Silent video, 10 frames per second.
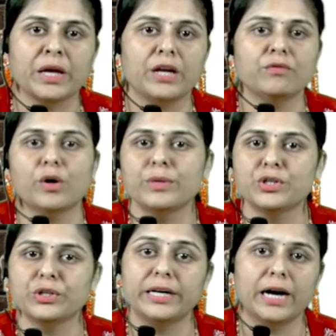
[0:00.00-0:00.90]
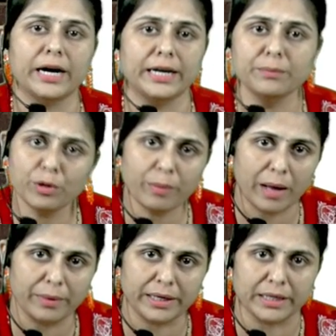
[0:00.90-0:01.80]
information regarding
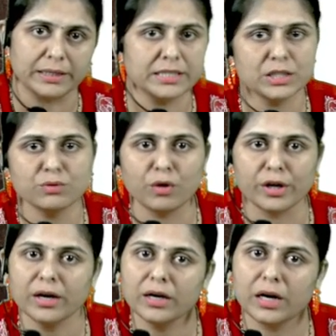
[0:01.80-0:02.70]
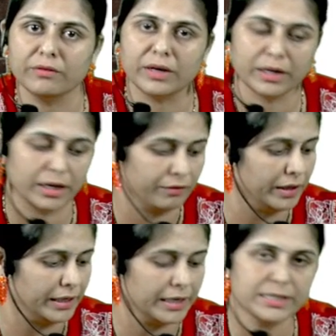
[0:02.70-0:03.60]
probability. This is what your
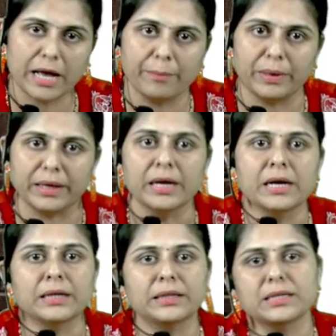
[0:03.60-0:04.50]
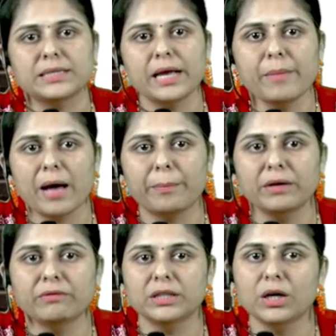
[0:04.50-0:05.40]
convenient sampling. The same
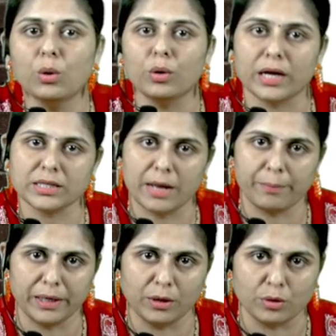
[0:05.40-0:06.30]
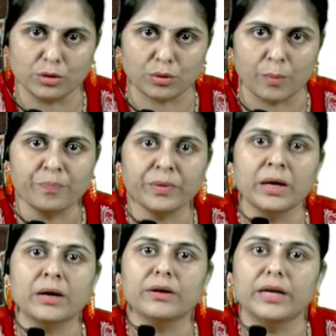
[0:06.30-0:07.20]
happen with the quota sampling also.
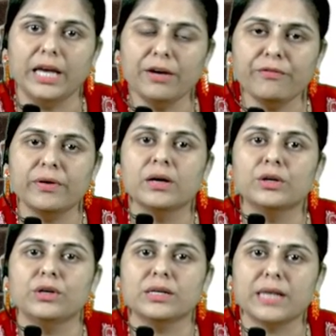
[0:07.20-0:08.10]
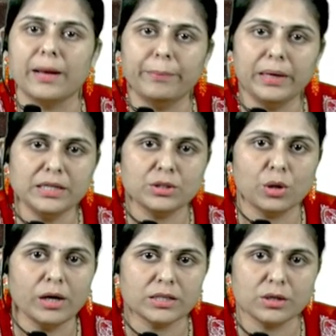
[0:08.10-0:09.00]
If your sample is
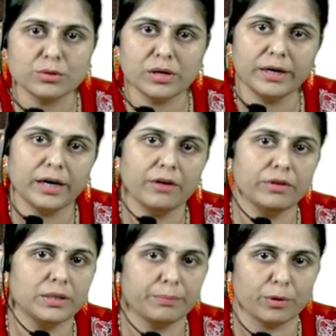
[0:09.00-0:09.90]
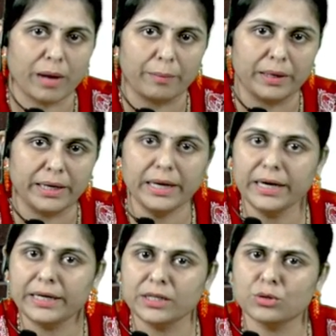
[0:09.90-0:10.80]
not associated with the
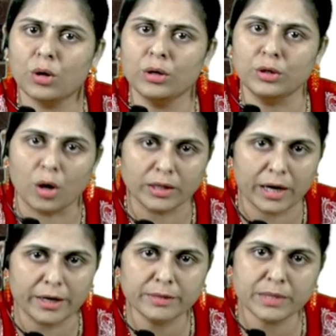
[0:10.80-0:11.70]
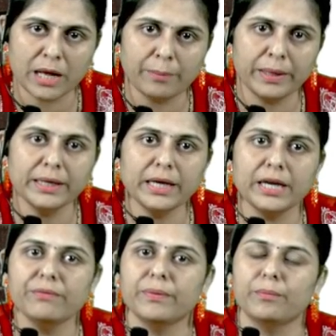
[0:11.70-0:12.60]
probability, it is called non-random sampling.
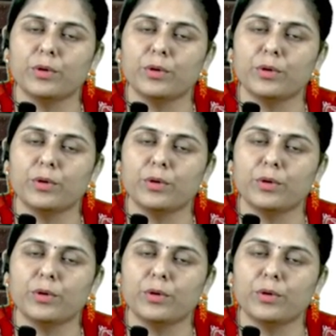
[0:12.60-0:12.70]
If